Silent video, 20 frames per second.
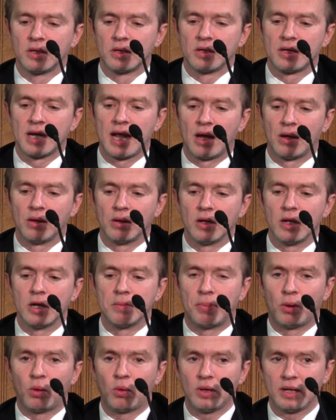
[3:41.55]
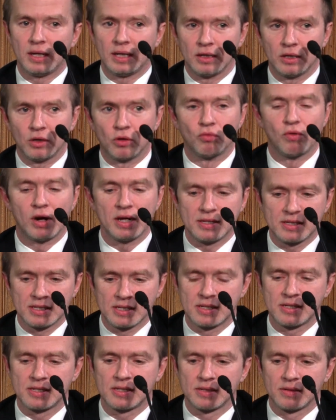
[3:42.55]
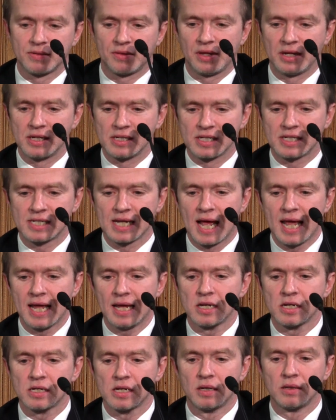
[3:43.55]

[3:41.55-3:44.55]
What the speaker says: Now, an appalling racist thing to say,